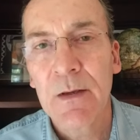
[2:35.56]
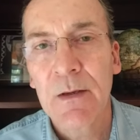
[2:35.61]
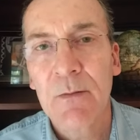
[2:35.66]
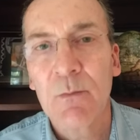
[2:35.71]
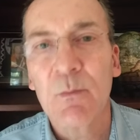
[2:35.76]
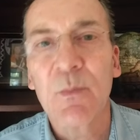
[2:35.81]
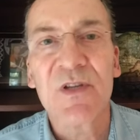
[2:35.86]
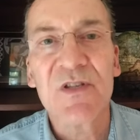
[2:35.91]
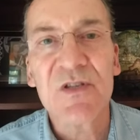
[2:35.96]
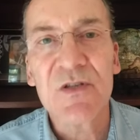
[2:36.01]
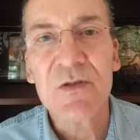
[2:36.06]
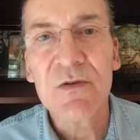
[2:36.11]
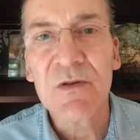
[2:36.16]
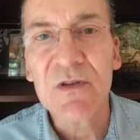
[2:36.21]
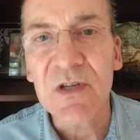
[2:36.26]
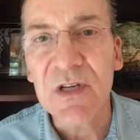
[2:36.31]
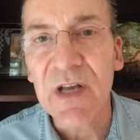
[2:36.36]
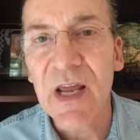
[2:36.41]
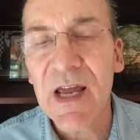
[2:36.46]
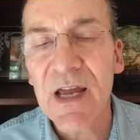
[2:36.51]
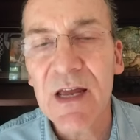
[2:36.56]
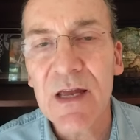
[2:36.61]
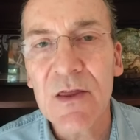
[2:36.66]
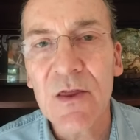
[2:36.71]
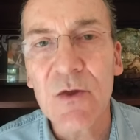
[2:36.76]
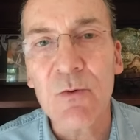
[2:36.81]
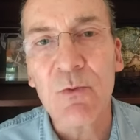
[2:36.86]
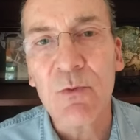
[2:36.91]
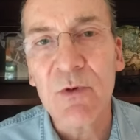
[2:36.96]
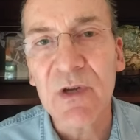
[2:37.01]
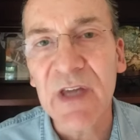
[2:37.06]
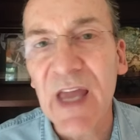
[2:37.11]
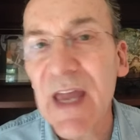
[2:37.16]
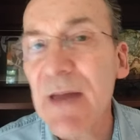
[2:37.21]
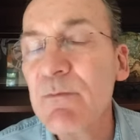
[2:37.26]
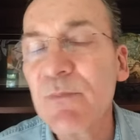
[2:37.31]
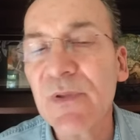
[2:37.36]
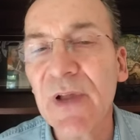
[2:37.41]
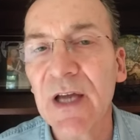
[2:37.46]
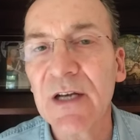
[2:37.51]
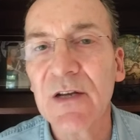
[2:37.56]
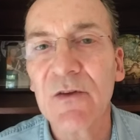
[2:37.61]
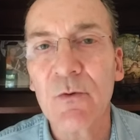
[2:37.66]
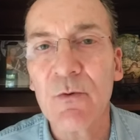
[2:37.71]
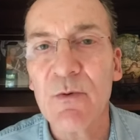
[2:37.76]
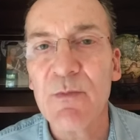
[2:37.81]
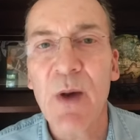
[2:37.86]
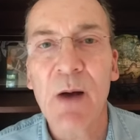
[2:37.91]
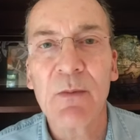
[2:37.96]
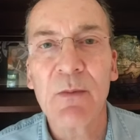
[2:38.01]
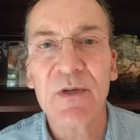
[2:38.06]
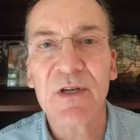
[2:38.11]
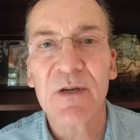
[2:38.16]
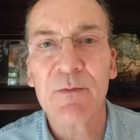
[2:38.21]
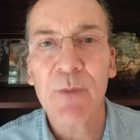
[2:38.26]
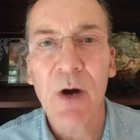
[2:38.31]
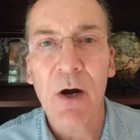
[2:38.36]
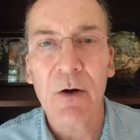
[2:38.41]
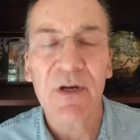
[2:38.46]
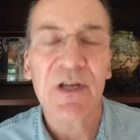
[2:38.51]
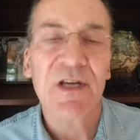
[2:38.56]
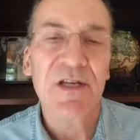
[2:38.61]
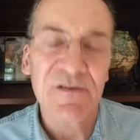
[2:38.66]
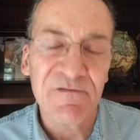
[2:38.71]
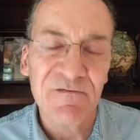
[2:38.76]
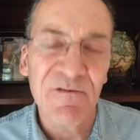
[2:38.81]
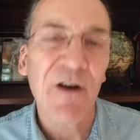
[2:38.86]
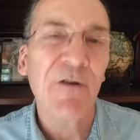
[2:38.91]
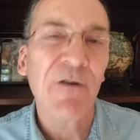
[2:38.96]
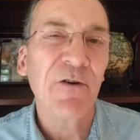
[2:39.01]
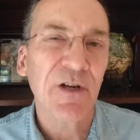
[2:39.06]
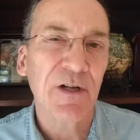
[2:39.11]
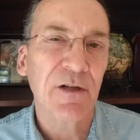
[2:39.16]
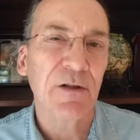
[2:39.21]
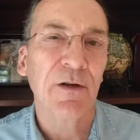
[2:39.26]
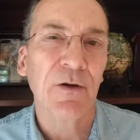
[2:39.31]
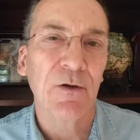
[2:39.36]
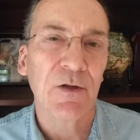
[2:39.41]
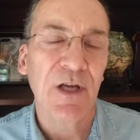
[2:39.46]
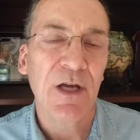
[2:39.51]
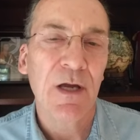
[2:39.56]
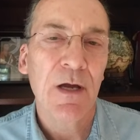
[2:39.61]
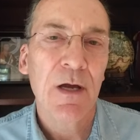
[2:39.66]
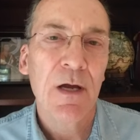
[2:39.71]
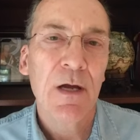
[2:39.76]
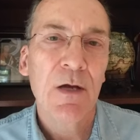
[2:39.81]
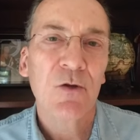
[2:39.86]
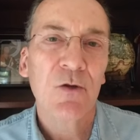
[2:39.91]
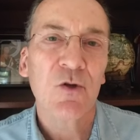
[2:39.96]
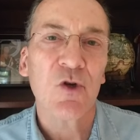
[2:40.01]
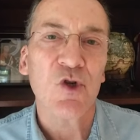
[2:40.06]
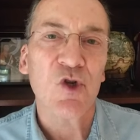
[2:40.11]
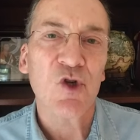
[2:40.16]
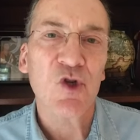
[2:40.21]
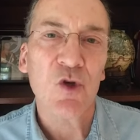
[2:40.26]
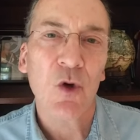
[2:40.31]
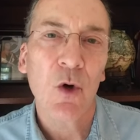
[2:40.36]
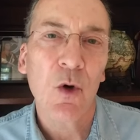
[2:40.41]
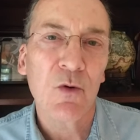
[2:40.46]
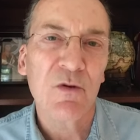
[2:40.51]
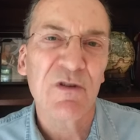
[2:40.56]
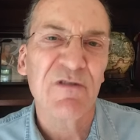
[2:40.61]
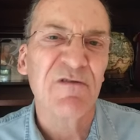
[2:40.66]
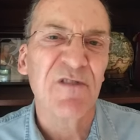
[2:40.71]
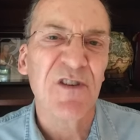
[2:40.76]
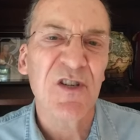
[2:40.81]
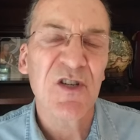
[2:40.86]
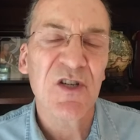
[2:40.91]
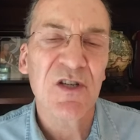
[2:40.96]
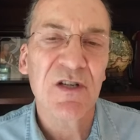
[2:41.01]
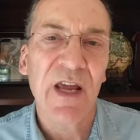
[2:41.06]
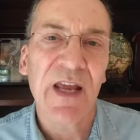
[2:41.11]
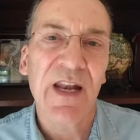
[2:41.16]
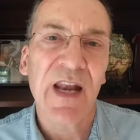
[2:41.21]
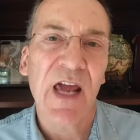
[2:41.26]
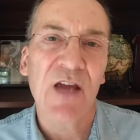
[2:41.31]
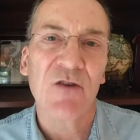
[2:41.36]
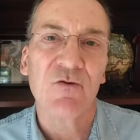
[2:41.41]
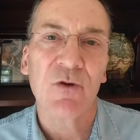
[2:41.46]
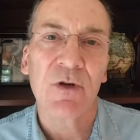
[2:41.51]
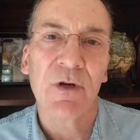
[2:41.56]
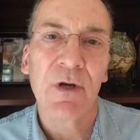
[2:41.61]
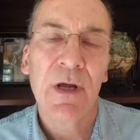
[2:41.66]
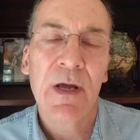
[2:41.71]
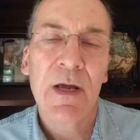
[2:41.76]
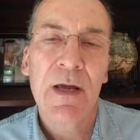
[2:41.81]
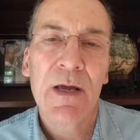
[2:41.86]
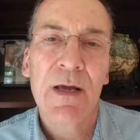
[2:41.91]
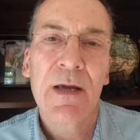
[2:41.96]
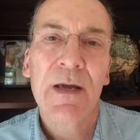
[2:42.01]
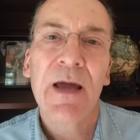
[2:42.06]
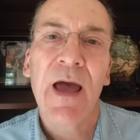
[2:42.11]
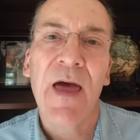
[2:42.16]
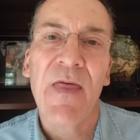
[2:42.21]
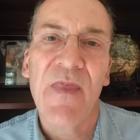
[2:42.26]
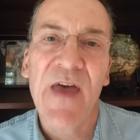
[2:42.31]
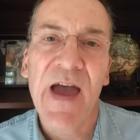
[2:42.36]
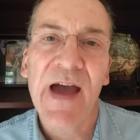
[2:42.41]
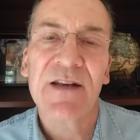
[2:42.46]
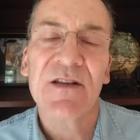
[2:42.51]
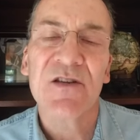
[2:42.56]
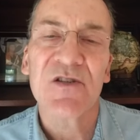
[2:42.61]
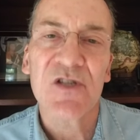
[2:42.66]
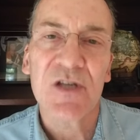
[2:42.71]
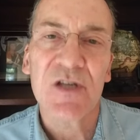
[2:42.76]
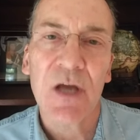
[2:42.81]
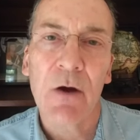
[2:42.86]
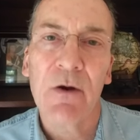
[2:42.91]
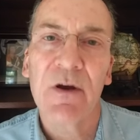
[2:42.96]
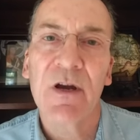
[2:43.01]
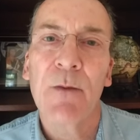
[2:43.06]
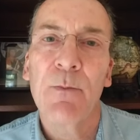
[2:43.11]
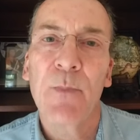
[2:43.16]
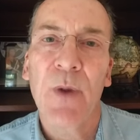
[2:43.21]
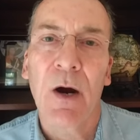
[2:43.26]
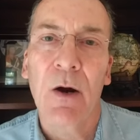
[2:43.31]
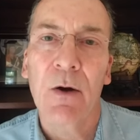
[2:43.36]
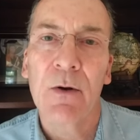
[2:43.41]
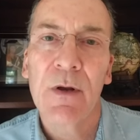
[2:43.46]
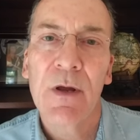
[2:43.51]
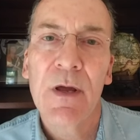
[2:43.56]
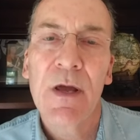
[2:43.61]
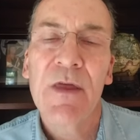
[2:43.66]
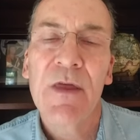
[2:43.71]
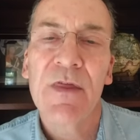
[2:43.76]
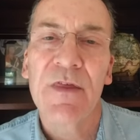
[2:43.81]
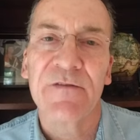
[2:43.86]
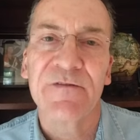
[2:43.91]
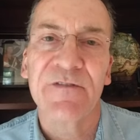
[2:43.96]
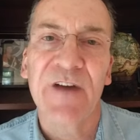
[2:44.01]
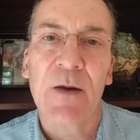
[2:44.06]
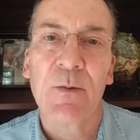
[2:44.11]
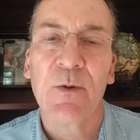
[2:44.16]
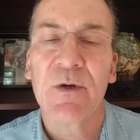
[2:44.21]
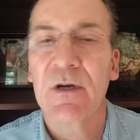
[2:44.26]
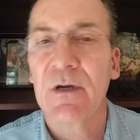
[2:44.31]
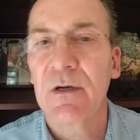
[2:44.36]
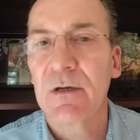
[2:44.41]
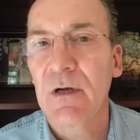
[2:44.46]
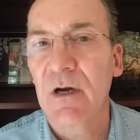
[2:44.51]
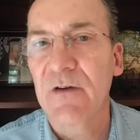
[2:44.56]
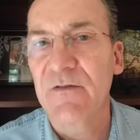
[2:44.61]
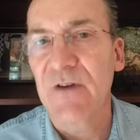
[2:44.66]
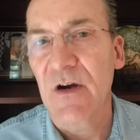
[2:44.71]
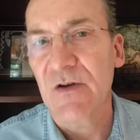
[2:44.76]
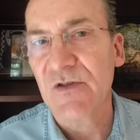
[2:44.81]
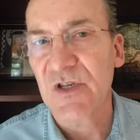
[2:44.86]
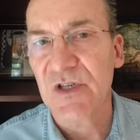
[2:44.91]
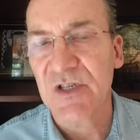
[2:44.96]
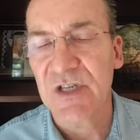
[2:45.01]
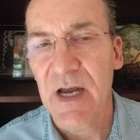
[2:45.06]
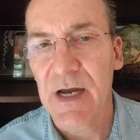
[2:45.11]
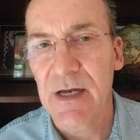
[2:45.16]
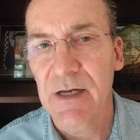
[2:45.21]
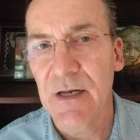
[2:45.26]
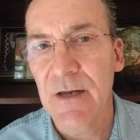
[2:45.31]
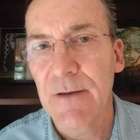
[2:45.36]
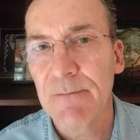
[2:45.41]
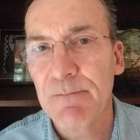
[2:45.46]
But today, the game plan of the Republican Party is very clearly to sow division and hatred, and that is tearing apart the fabric of our society.